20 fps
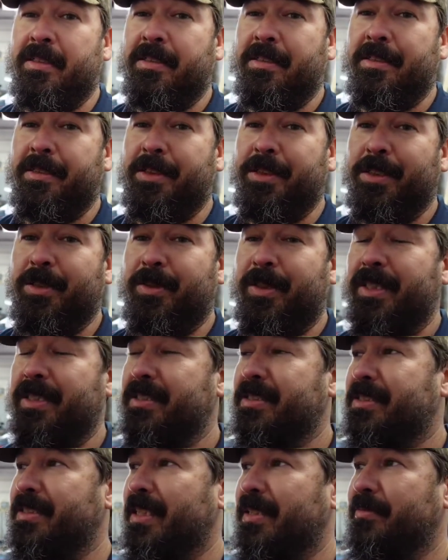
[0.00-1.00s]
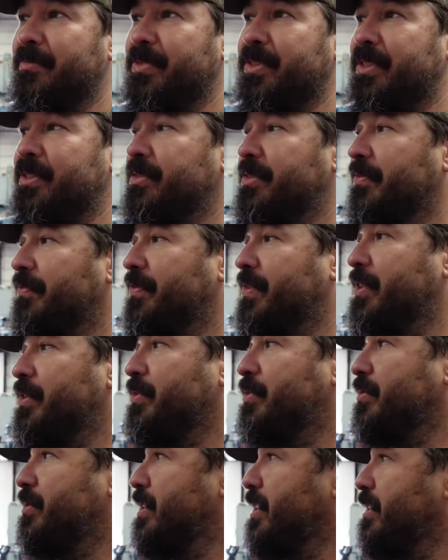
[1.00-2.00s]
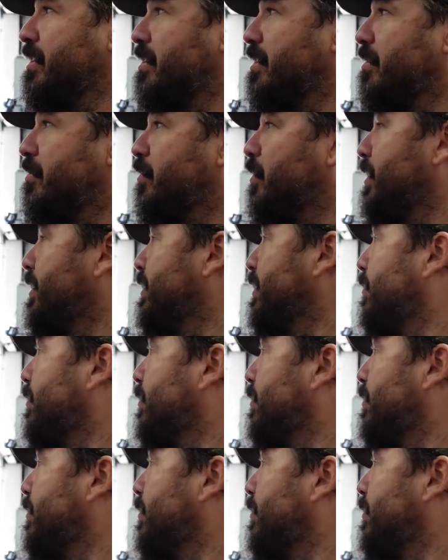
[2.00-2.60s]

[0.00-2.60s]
You know, I'm still confused at what some